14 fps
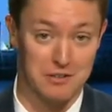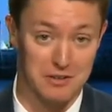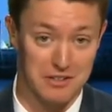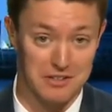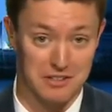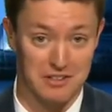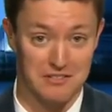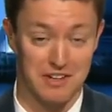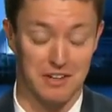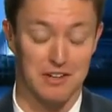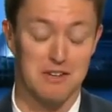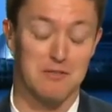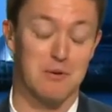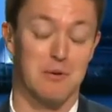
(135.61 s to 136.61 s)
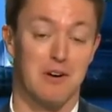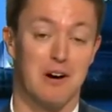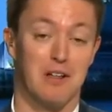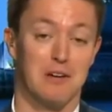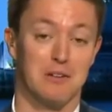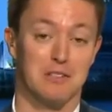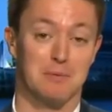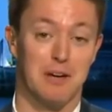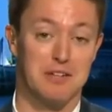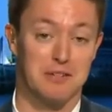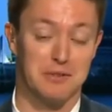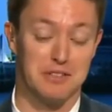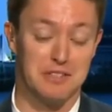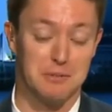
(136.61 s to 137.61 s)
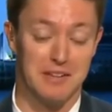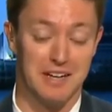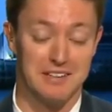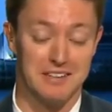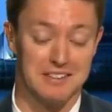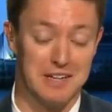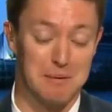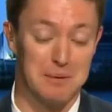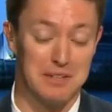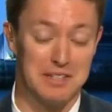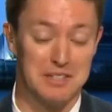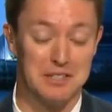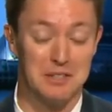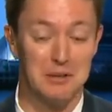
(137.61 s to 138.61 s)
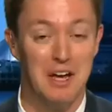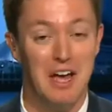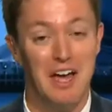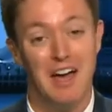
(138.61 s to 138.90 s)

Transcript: streets here in Vancouver with all our dispensaries, but that's a separate issue.